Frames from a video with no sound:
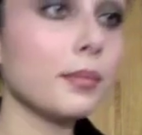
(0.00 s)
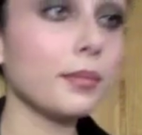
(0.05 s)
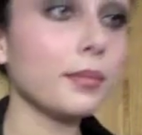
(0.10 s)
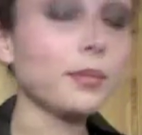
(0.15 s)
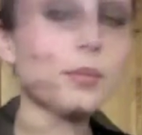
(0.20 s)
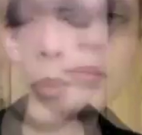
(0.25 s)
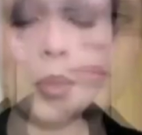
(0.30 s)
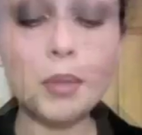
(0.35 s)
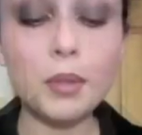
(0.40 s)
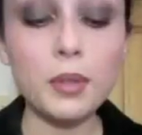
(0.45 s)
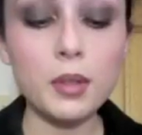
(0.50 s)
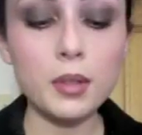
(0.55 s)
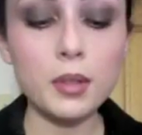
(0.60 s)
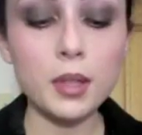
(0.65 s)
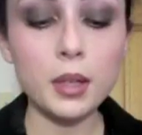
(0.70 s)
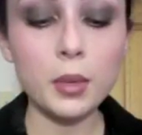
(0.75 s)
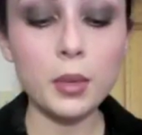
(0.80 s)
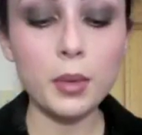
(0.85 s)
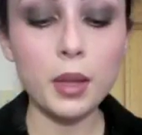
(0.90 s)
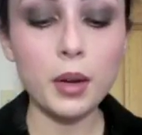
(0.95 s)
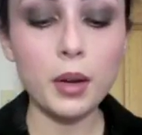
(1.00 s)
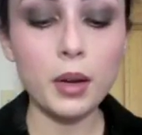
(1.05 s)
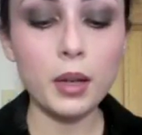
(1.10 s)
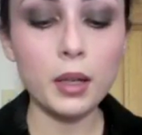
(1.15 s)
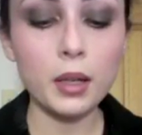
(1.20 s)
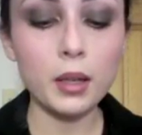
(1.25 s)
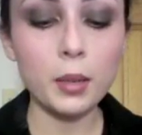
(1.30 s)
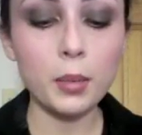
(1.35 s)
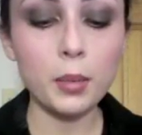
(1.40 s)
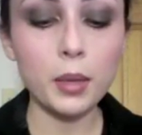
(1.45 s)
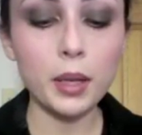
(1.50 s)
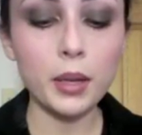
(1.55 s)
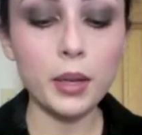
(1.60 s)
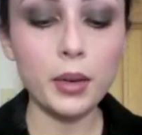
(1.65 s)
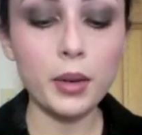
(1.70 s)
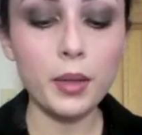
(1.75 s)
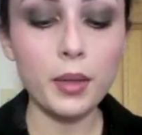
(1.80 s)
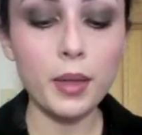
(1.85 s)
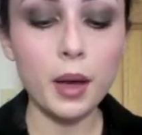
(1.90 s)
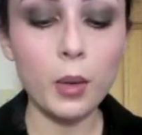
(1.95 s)
I'm leaving the center without any lip liner,
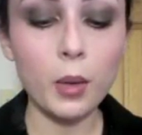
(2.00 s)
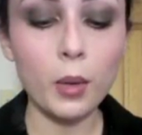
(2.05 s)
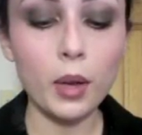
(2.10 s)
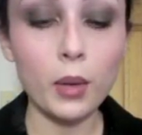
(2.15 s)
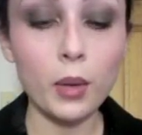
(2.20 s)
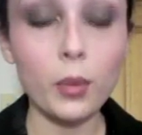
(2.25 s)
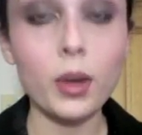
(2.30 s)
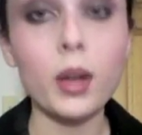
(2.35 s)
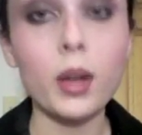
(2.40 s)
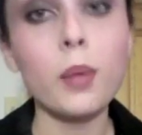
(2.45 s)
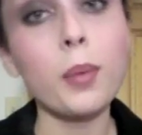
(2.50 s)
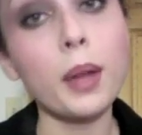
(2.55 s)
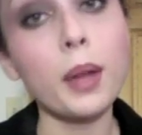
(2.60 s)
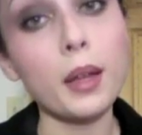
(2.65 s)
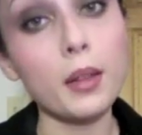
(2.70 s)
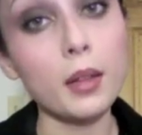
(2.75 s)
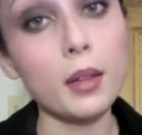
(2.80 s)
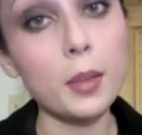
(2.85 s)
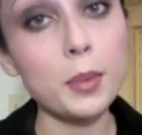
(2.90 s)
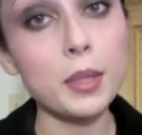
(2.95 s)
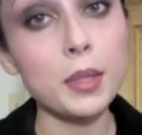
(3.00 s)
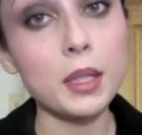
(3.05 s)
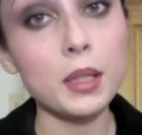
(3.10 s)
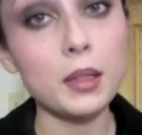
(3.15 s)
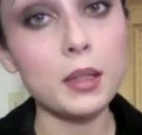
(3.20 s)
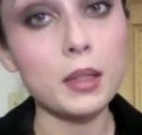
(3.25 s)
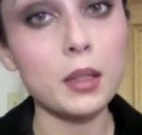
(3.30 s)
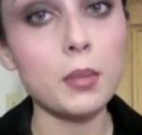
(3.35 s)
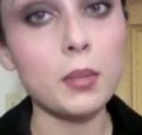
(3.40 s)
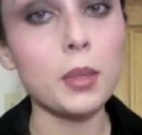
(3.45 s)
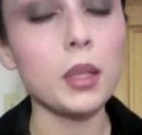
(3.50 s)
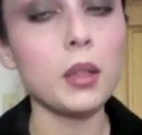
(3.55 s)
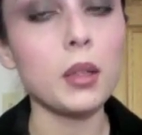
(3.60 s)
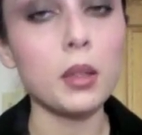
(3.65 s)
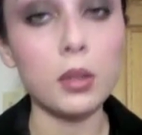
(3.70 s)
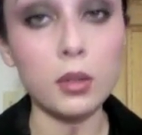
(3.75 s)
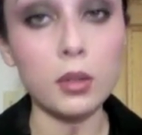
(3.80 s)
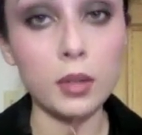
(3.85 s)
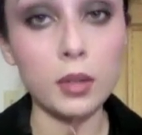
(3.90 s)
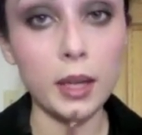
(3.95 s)
and that way when I apply the lipstick, it's going to be a
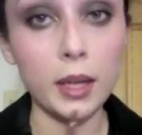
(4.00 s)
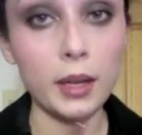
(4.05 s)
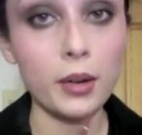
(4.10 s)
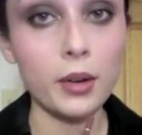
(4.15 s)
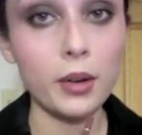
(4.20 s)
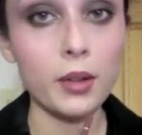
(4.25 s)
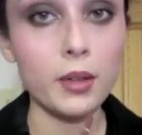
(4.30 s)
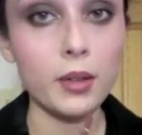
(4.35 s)
little lighter in the